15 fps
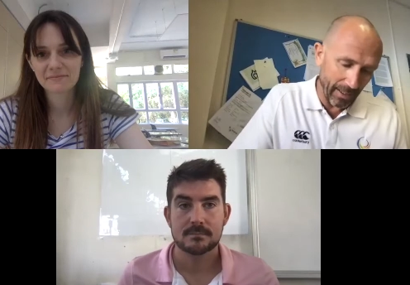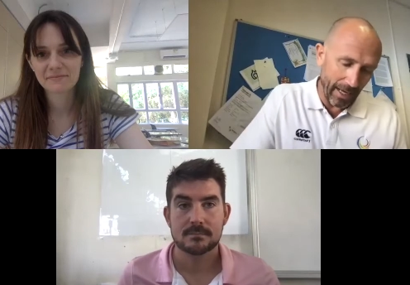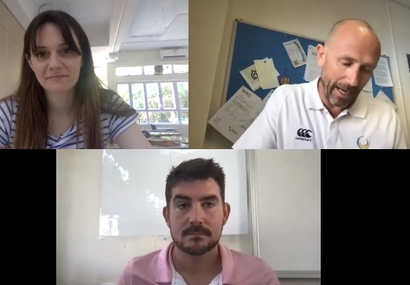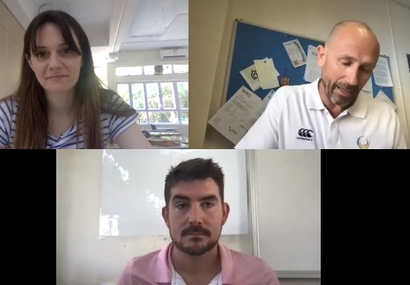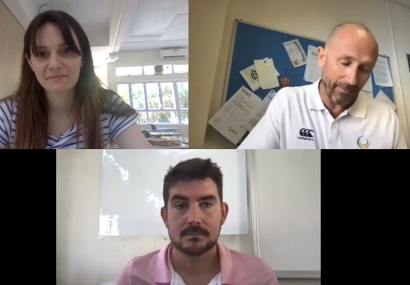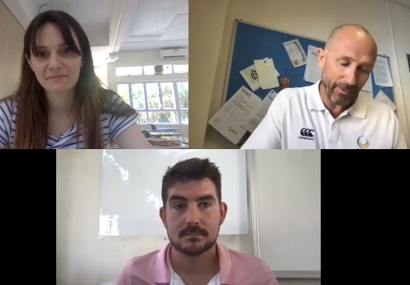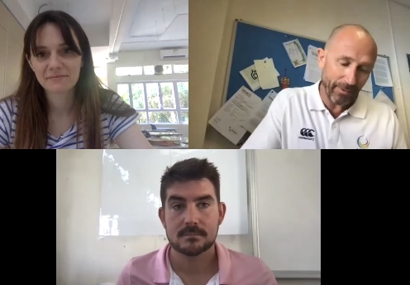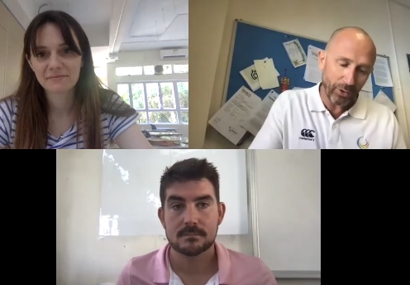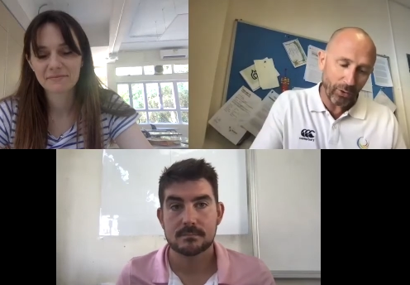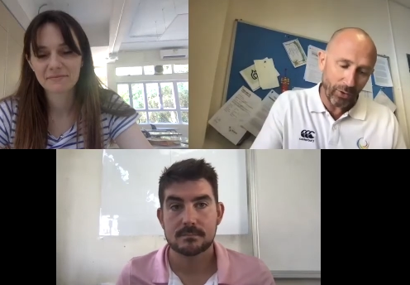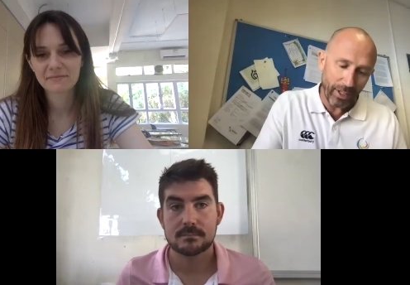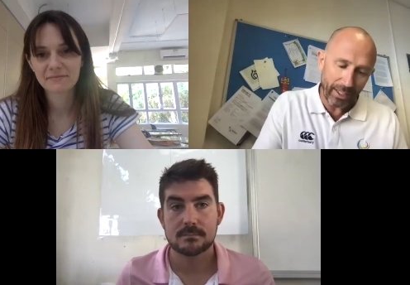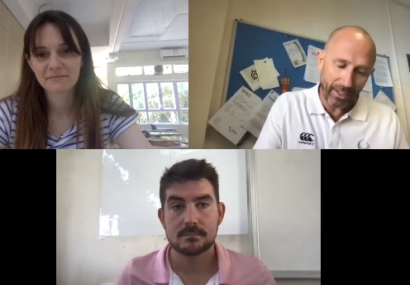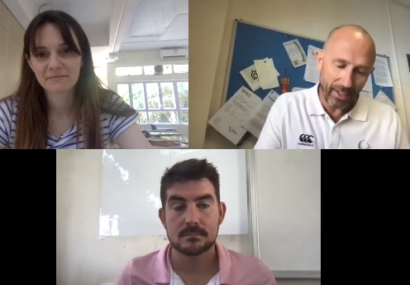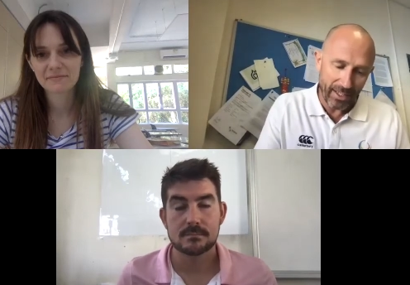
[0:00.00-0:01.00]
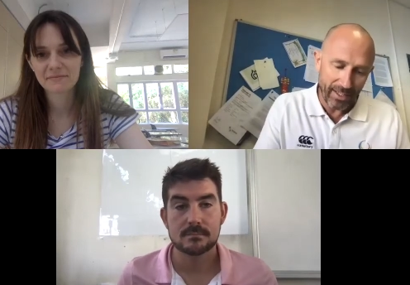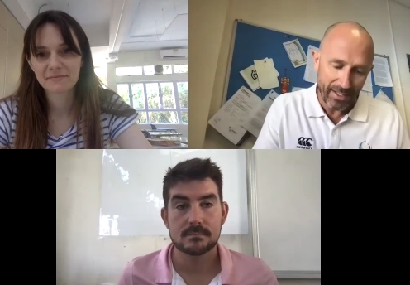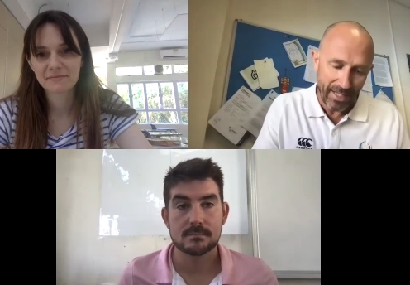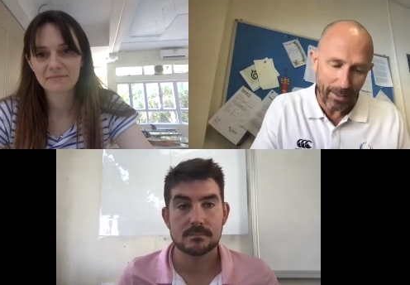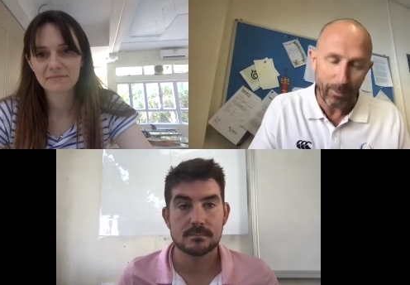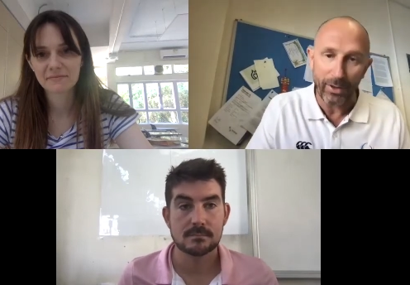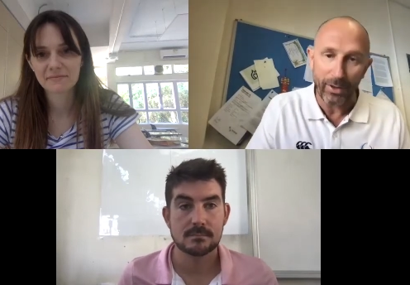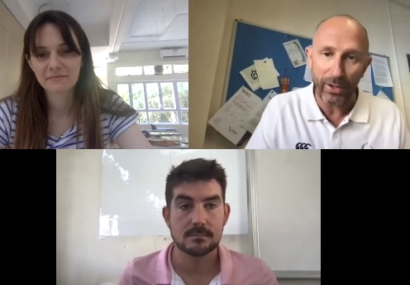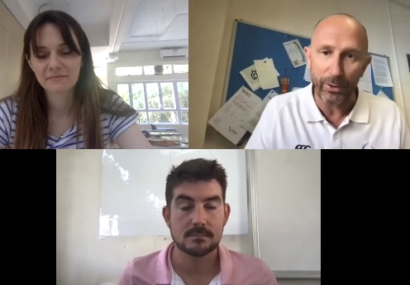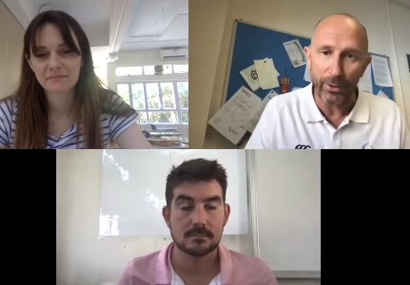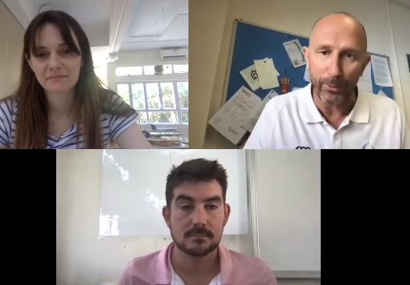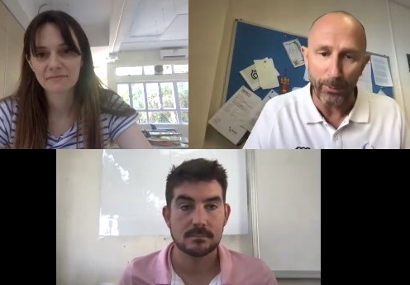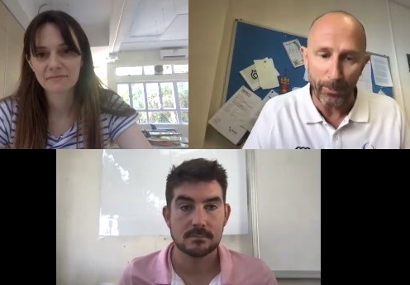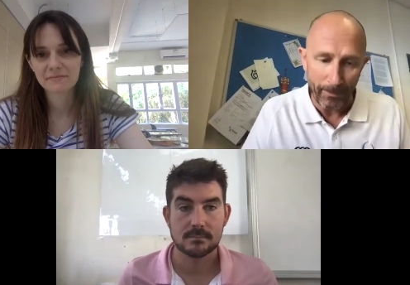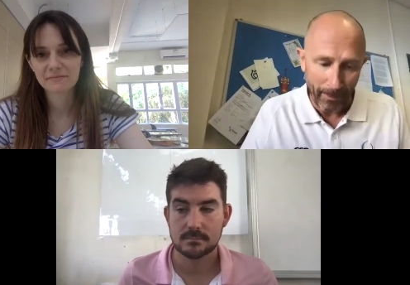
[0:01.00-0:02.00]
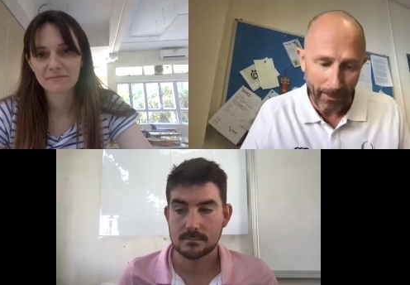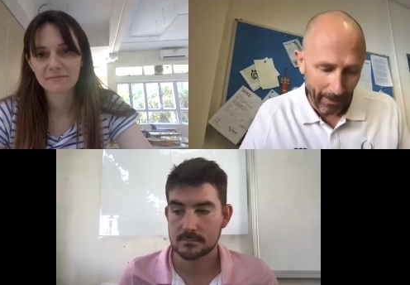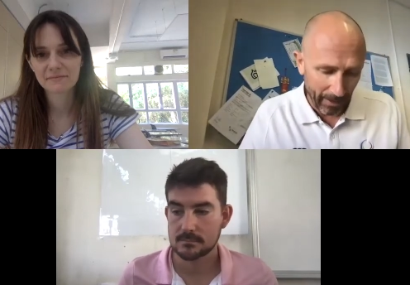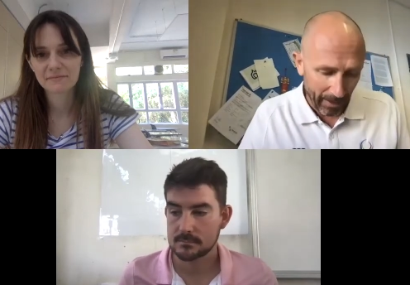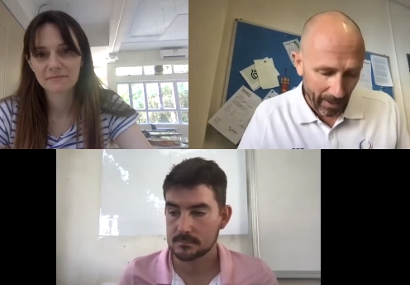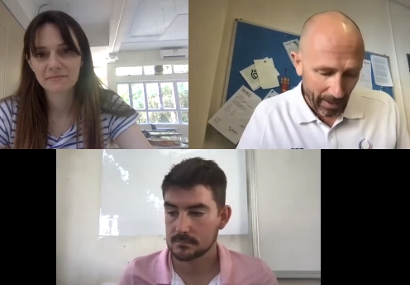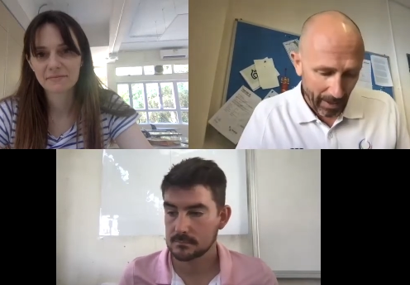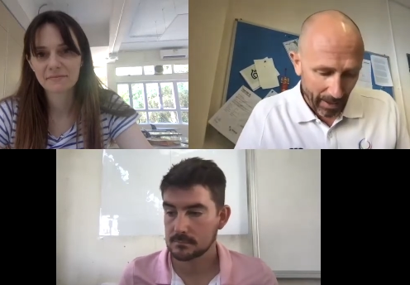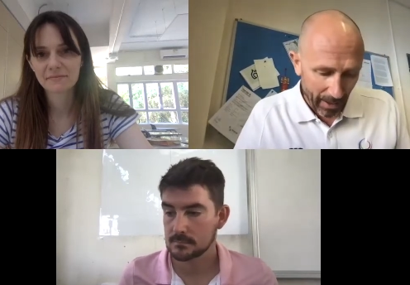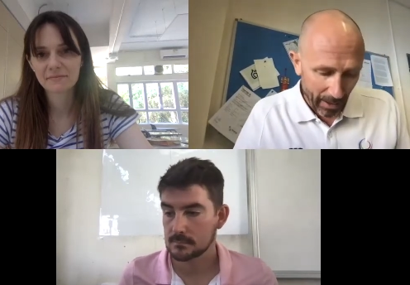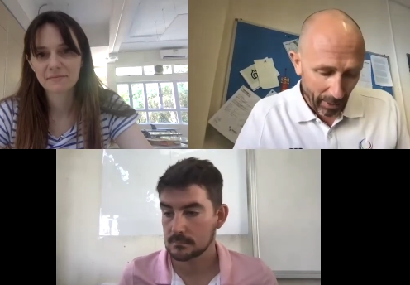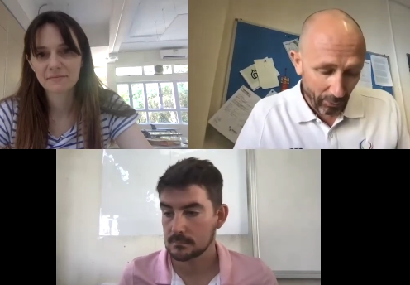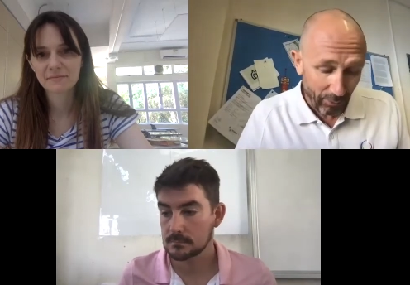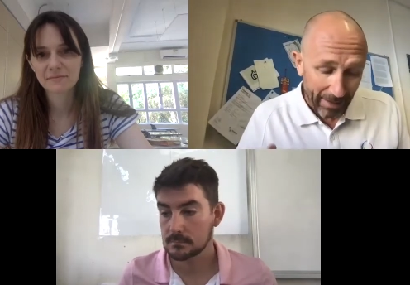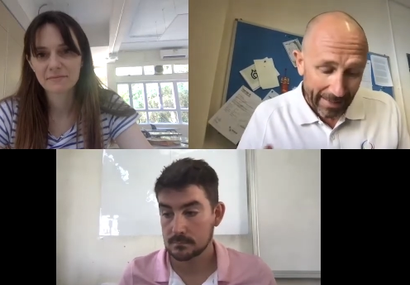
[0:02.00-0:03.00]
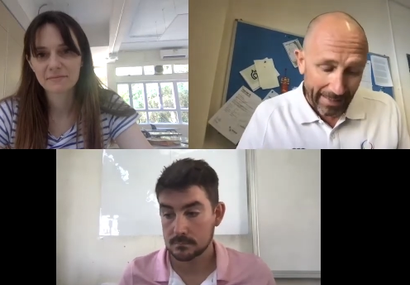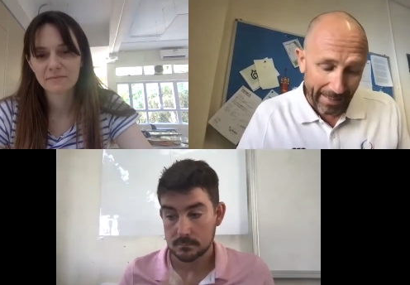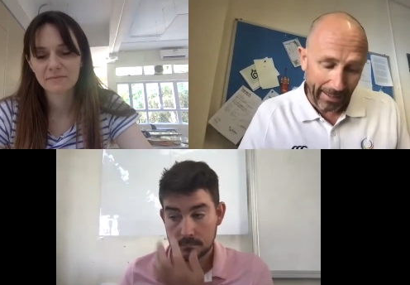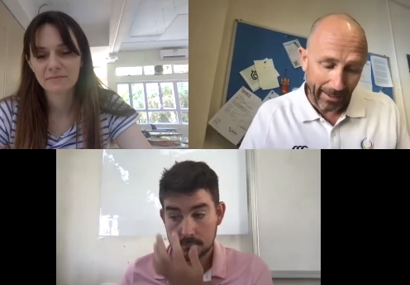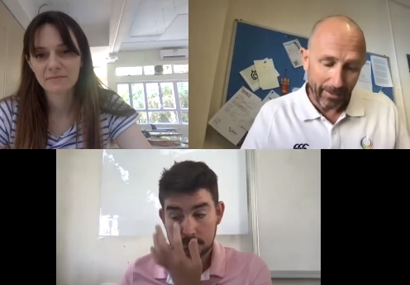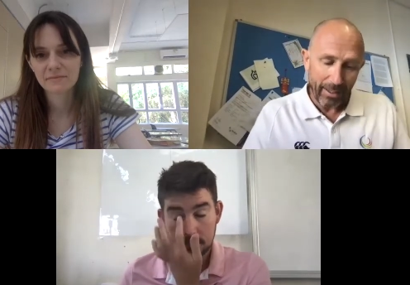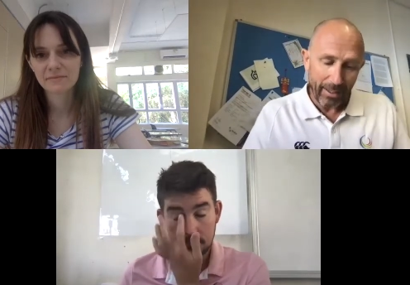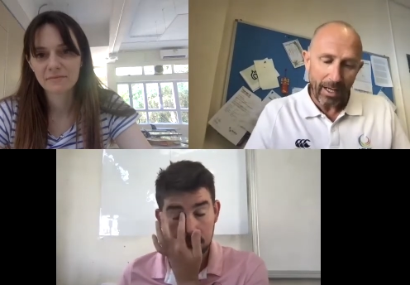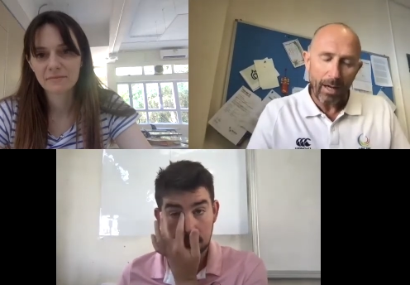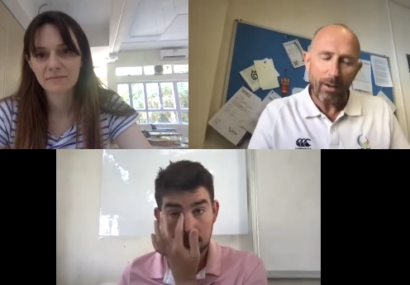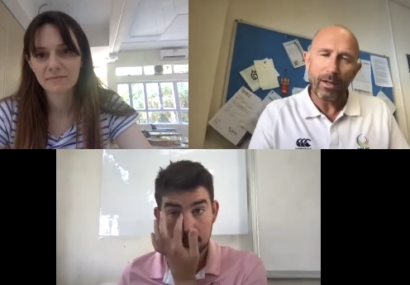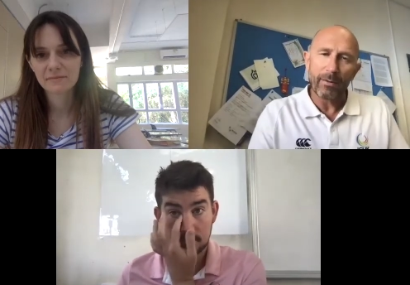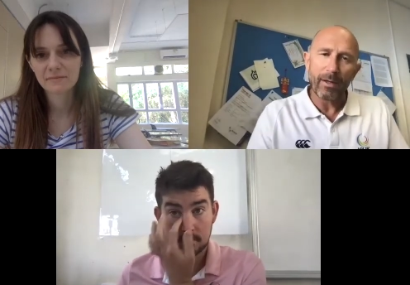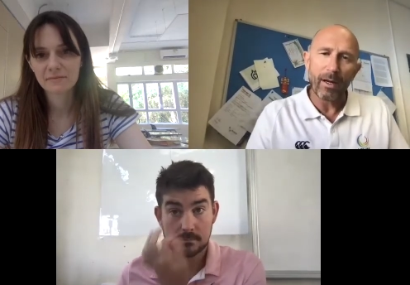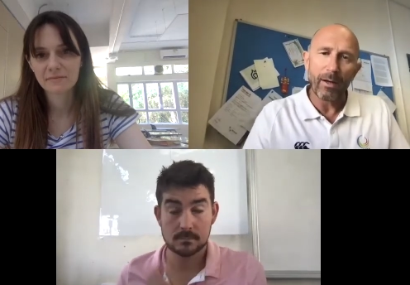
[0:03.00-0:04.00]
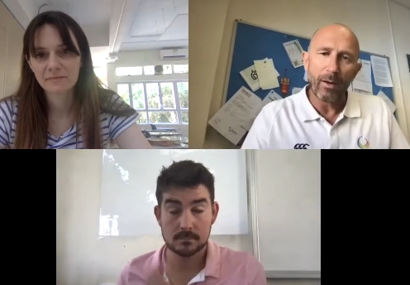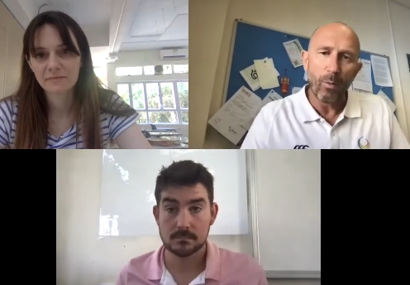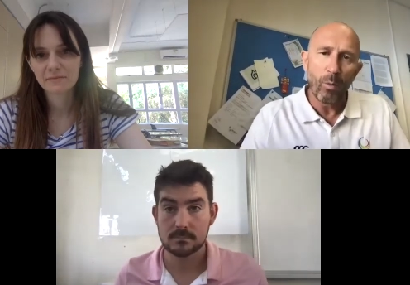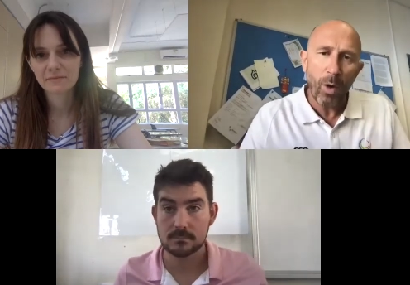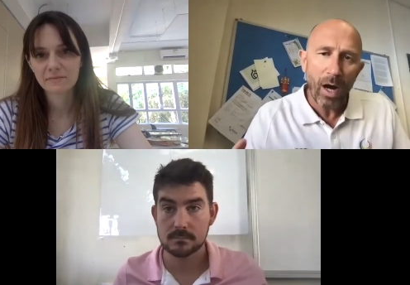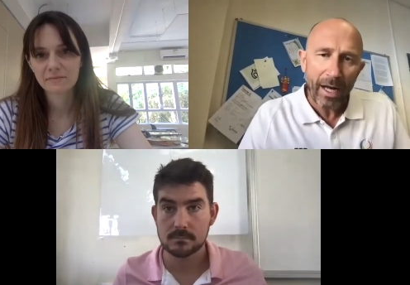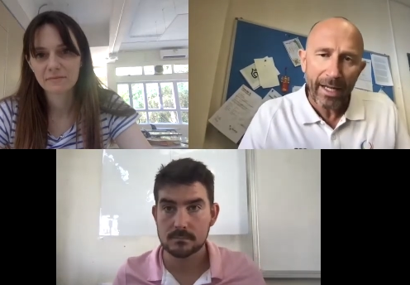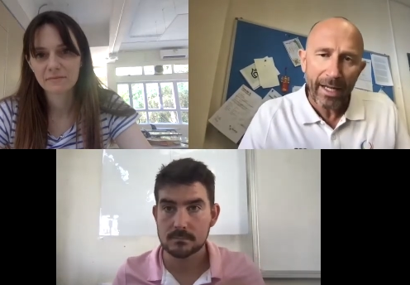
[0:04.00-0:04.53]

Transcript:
Speaker 1: and Victoria, can I start with you? Reading. Why